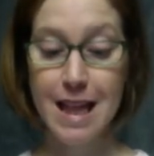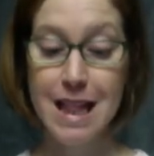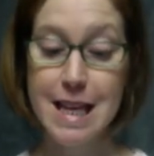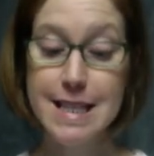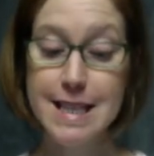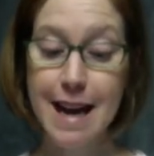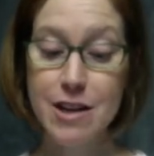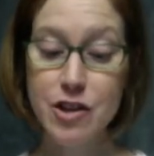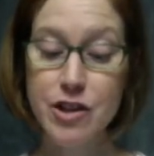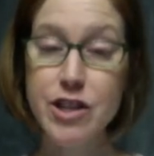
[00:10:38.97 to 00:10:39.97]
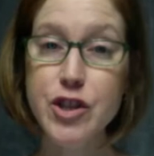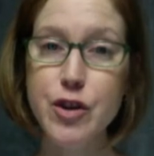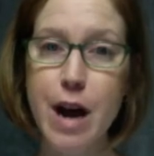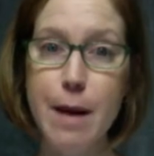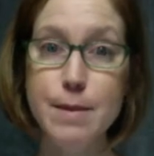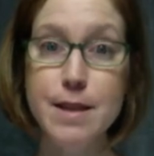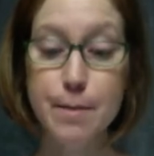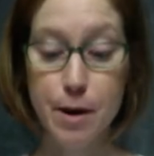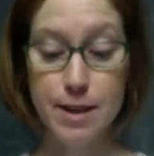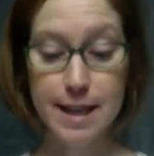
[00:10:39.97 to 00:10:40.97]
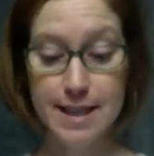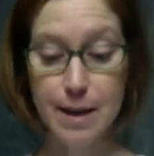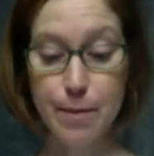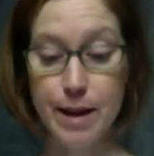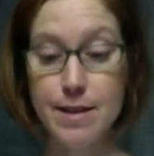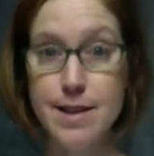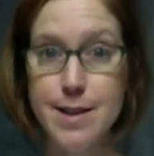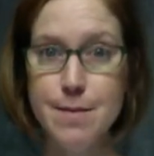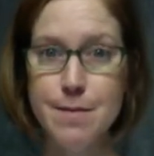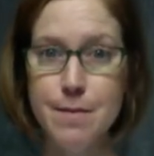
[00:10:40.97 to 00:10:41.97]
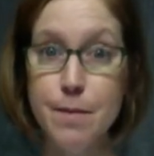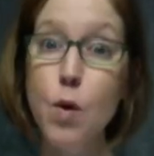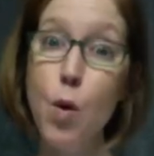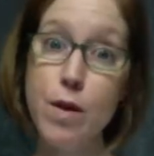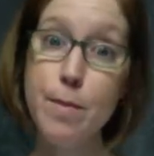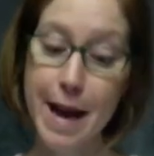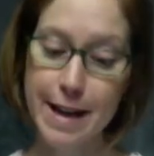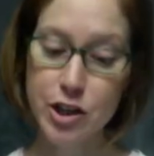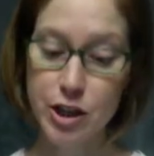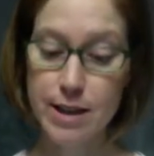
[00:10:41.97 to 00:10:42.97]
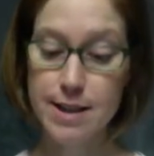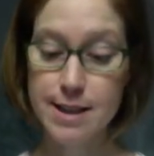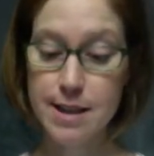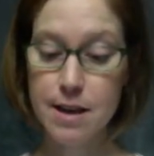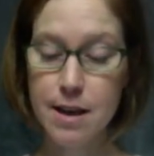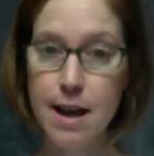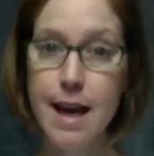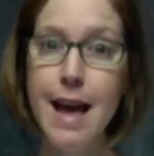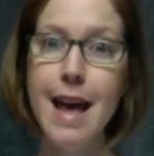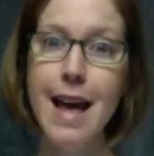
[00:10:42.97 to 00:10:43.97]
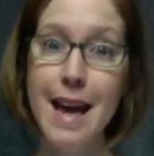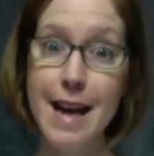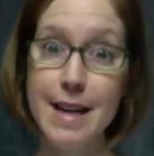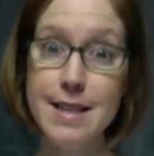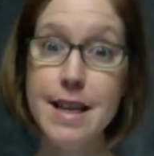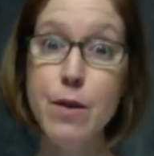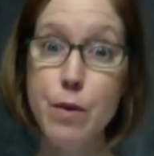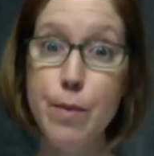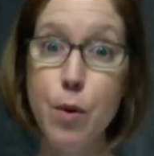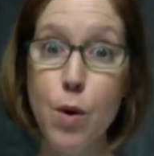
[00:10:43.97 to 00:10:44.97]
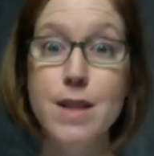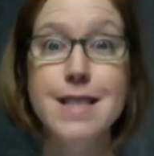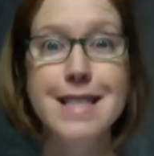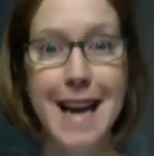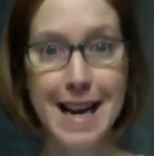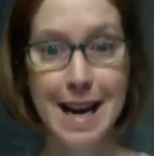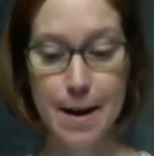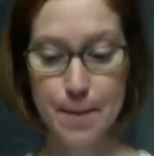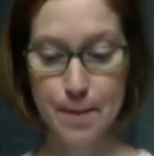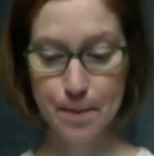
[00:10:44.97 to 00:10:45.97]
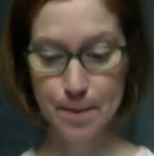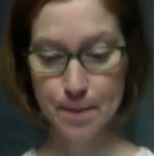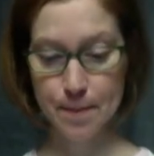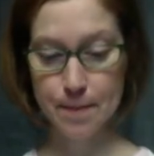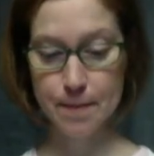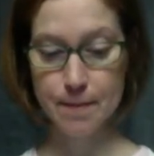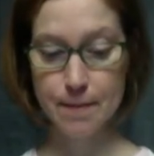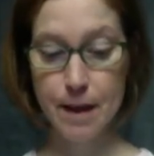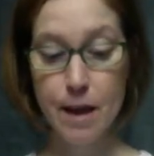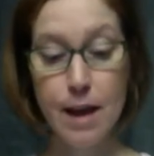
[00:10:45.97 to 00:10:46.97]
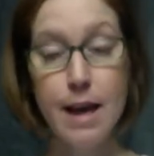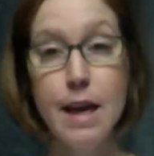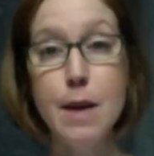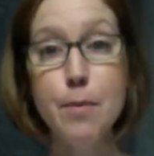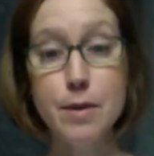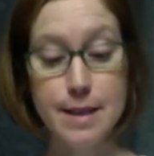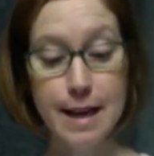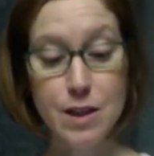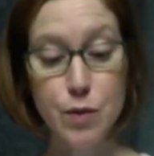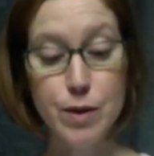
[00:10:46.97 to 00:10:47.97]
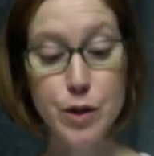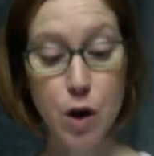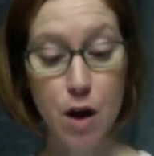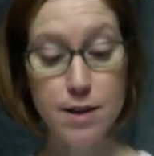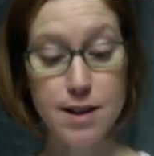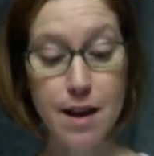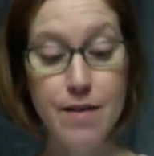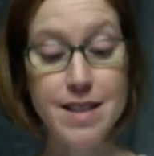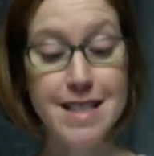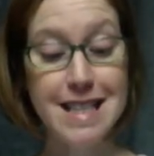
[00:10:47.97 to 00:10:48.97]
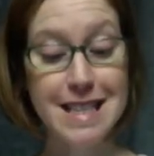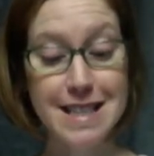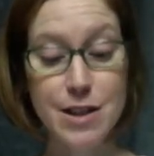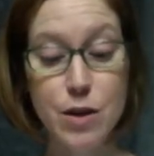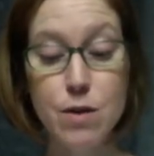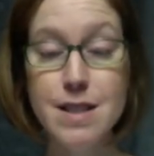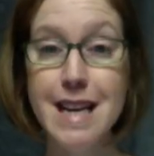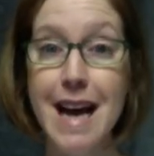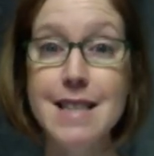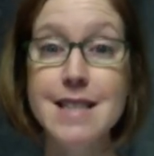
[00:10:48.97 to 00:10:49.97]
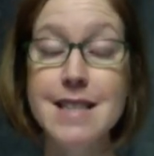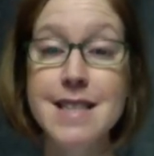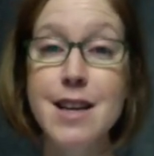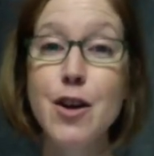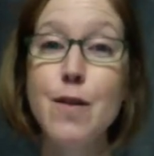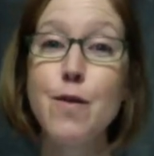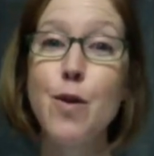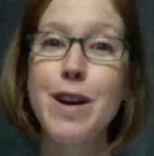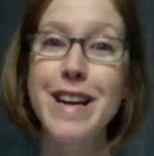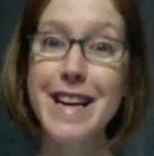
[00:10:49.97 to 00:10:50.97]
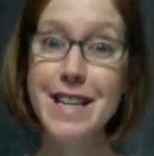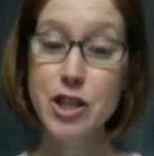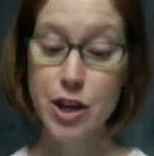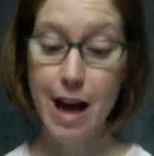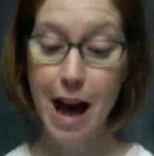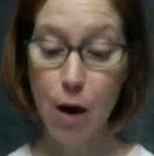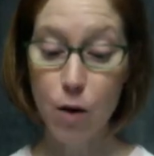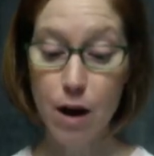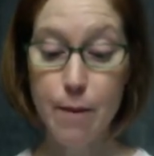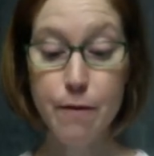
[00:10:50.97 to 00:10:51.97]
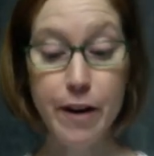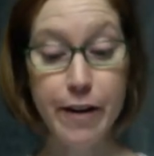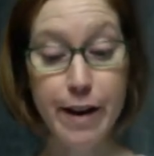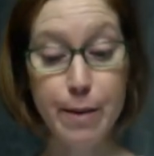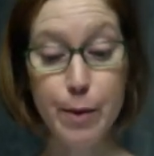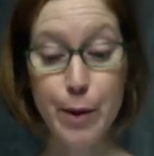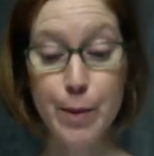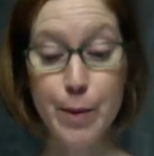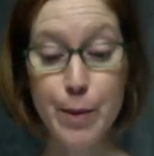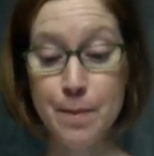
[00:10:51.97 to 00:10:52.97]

This section describes the participants, or the patients, and it reports data. It presents results of the statistical tests for each outcome variable.